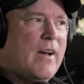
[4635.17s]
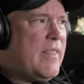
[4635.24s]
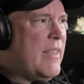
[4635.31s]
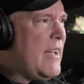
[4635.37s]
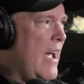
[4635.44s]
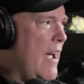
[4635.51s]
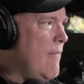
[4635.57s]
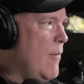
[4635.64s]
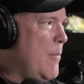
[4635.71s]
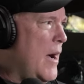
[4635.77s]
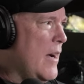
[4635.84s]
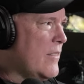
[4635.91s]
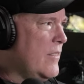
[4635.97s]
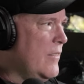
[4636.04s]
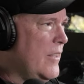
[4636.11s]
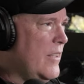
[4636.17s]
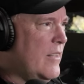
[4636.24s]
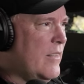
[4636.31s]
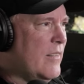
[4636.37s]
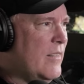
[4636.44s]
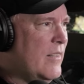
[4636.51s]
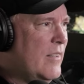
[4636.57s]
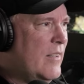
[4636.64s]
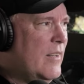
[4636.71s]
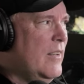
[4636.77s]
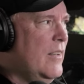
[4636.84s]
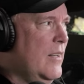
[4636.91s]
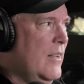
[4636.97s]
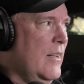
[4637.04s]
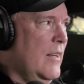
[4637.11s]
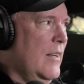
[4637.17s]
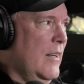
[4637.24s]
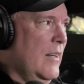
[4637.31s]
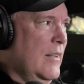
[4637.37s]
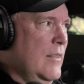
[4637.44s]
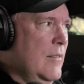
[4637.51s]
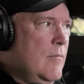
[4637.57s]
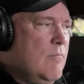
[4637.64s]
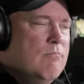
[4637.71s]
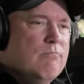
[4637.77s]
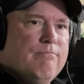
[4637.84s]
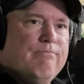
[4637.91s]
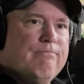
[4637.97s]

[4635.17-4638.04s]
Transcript: I think I have a box. And he, they needed one.